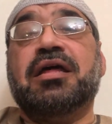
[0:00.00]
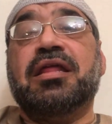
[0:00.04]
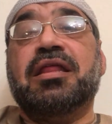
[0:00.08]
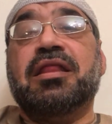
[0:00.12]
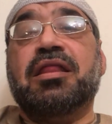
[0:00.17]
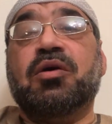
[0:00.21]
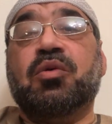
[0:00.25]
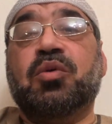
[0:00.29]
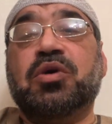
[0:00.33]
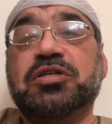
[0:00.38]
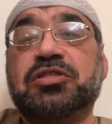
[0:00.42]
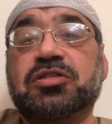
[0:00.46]

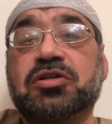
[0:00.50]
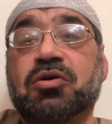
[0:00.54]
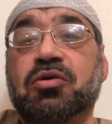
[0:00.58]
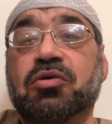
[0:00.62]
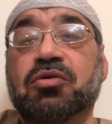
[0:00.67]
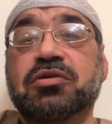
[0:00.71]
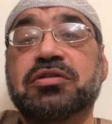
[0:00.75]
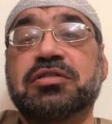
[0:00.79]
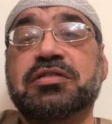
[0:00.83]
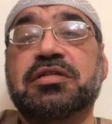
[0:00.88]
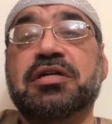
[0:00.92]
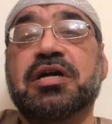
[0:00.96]
the West
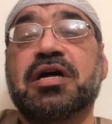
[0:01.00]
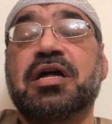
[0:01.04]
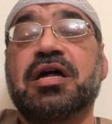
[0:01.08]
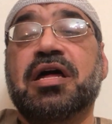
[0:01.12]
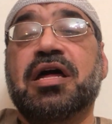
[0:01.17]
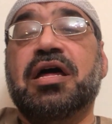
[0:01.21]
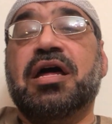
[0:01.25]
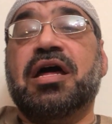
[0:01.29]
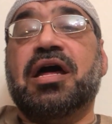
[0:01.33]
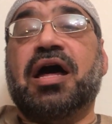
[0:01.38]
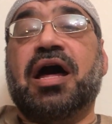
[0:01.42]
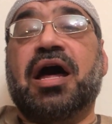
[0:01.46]
Coast.
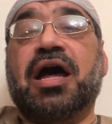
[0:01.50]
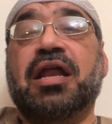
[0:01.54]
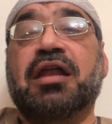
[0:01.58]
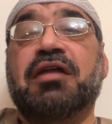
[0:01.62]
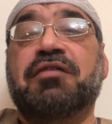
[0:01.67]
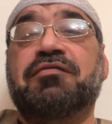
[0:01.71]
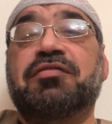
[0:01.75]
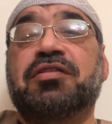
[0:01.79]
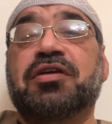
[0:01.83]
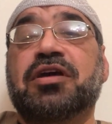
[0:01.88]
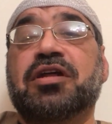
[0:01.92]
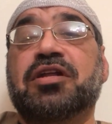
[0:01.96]
I
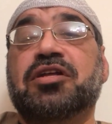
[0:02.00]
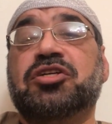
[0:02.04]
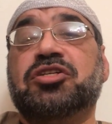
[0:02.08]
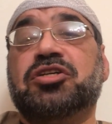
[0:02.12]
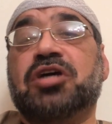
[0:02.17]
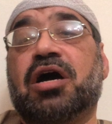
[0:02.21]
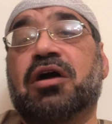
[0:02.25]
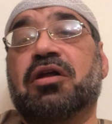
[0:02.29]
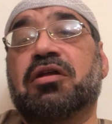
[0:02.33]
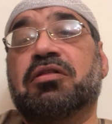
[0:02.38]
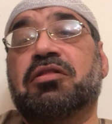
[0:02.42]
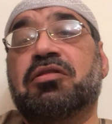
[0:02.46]
lived in
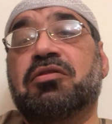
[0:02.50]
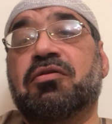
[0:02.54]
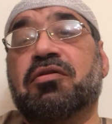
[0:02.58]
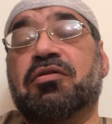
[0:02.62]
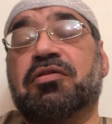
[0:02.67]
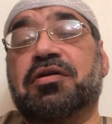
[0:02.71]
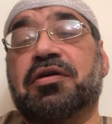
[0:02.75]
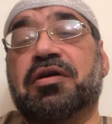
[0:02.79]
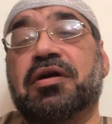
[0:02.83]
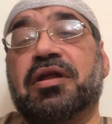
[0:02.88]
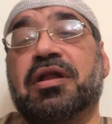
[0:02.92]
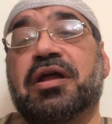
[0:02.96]
Charlotte,
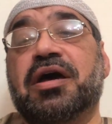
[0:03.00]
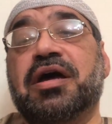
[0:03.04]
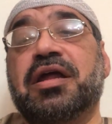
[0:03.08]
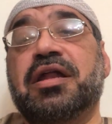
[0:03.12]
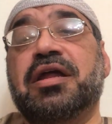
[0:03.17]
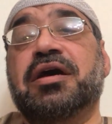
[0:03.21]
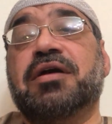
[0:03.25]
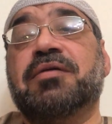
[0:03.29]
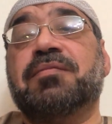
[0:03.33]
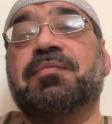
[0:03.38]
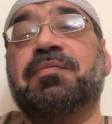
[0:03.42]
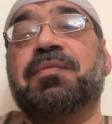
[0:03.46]
North
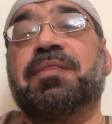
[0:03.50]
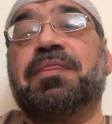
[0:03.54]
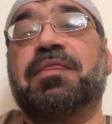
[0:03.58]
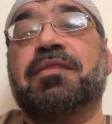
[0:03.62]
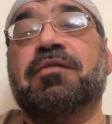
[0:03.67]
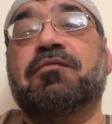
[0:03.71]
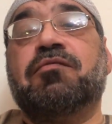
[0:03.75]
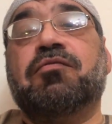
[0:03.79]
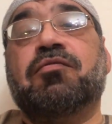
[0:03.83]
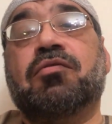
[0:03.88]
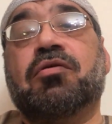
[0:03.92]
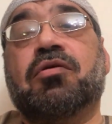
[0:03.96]
Carolina
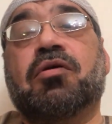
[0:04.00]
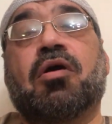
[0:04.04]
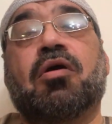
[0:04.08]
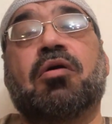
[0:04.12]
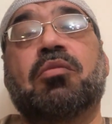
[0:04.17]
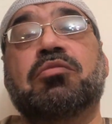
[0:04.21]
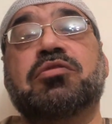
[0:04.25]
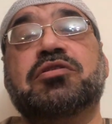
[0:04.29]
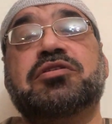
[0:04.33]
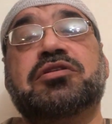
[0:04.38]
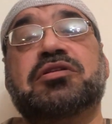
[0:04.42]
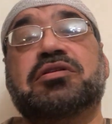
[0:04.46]
for
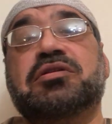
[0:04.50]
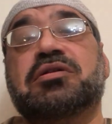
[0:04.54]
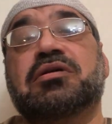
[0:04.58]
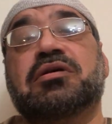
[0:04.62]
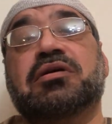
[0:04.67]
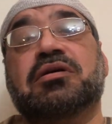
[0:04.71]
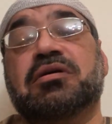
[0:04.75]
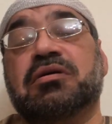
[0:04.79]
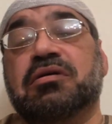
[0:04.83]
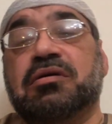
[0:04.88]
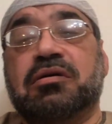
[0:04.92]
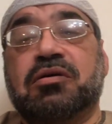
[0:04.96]
almost
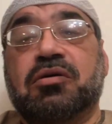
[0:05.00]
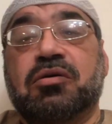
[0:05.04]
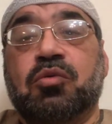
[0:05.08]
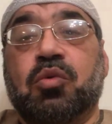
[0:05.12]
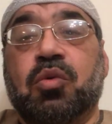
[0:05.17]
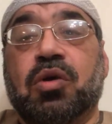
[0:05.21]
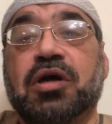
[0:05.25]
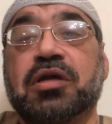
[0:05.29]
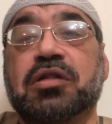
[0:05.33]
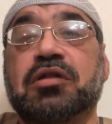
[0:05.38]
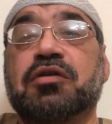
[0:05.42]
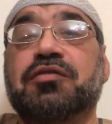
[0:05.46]
a
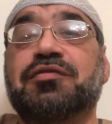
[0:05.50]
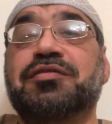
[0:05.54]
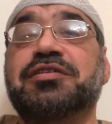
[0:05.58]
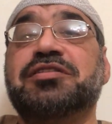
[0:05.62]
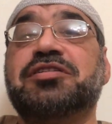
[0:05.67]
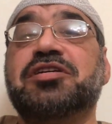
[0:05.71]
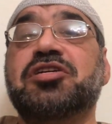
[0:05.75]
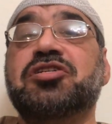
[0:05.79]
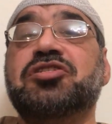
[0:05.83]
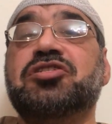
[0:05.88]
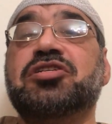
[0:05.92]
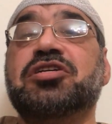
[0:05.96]
quarter of a
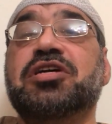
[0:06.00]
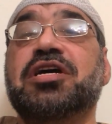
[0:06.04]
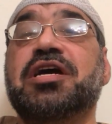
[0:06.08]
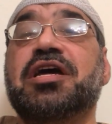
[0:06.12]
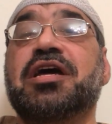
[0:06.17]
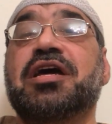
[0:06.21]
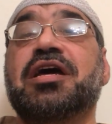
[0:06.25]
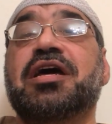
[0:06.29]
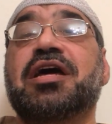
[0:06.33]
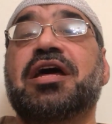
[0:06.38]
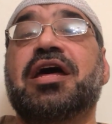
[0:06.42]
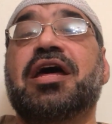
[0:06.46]
century,
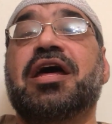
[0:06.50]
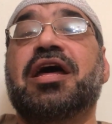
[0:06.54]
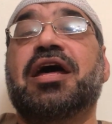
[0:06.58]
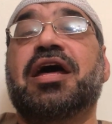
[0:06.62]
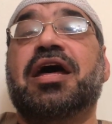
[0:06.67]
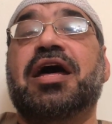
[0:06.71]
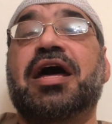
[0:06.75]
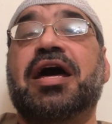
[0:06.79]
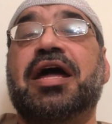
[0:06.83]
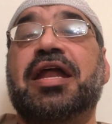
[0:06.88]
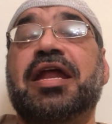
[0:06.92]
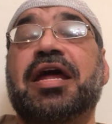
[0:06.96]

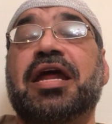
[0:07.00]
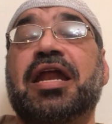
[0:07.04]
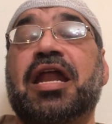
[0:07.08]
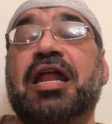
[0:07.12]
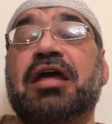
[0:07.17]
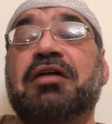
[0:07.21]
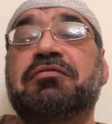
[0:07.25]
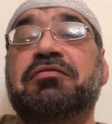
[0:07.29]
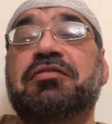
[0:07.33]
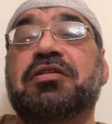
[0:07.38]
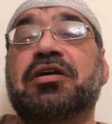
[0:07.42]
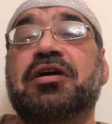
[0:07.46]
and
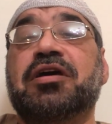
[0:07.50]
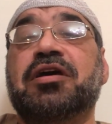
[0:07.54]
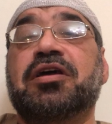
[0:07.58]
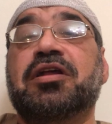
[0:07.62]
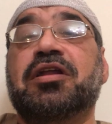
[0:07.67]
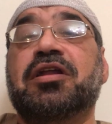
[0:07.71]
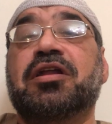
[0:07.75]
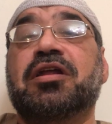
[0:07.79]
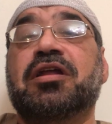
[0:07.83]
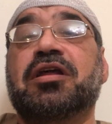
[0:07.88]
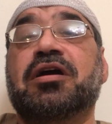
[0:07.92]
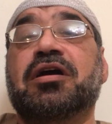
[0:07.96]

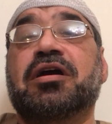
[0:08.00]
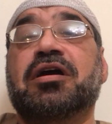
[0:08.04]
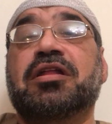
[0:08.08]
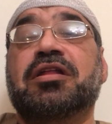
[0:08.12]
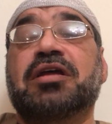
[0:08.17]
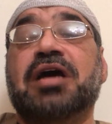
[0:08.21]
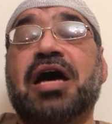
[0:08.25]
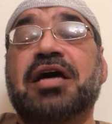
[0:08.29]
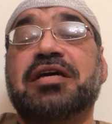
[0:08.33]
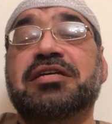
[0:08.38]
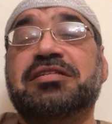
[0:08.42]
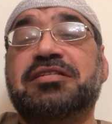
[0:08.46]

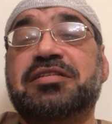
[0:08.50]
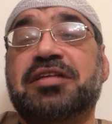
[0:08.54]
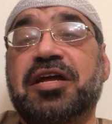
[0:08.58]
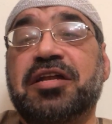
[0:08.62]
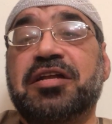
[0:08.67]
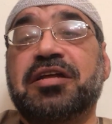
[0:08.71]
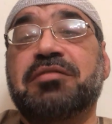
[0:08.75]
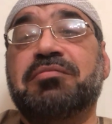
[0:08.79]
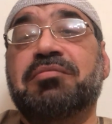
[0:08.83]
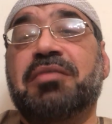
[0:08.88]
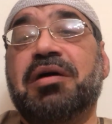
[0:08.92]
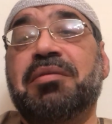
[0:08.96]
I
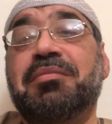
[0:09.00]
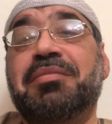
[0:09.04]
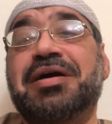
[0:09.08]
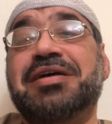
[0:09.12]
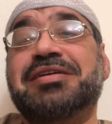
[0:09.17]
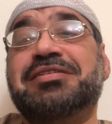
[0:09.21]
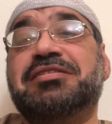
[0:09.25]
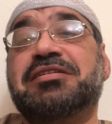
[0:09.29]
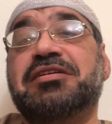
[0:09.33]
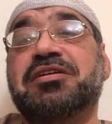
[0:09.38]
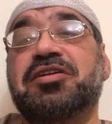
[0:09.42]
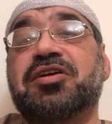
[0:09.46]
studied my
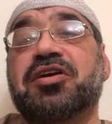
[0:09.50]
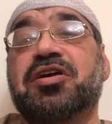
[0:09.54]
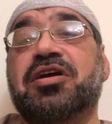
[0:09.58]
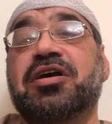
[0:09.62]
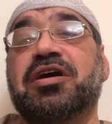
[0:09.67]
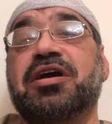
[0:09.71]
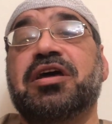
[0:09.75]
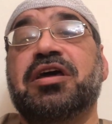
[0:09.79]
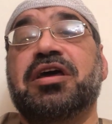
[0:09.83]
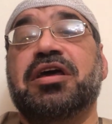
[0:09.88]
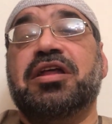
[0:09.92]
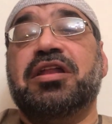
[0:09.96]
master's
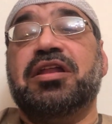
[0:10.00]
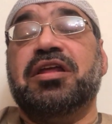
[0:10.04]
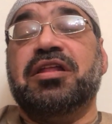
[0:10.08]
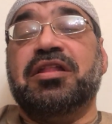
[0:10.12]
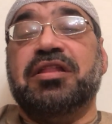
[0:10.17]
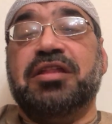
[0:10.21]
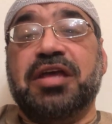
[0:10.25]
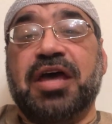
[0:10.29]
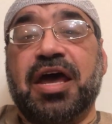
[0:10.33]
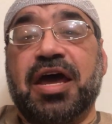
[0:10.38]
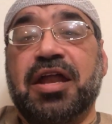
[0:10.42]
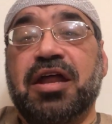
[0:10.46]
degree in
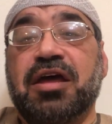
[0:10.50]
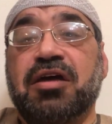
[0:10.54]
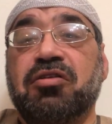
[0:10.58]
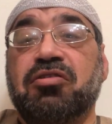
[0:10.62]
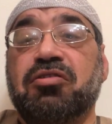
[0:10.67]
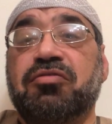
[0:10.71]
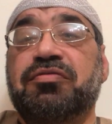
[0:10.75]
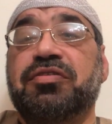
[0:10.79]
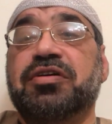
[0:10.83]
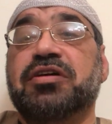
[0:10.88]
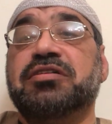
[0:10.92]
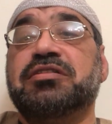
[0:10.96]
Indiana
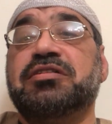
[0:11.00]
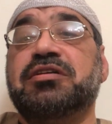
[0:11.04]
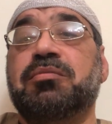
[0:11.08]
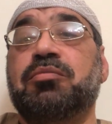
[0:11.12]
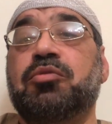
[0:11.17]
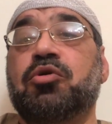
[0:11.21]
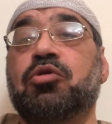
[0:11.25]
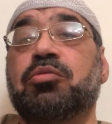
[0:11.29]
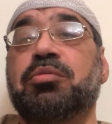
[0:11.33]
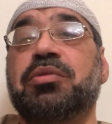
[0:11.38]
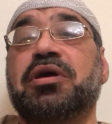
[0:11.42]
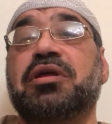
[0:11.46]
University,
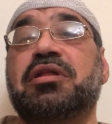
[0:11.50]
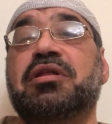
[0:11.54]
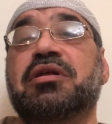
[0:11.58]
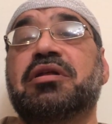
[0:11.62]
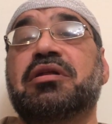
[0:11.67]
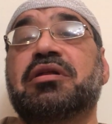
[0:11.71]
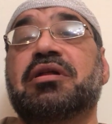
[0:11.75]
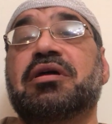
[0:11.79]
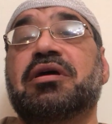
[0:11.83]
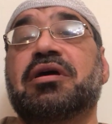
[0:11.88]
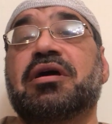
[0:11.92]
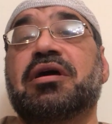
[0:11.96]

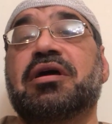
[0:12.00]
Bloomington,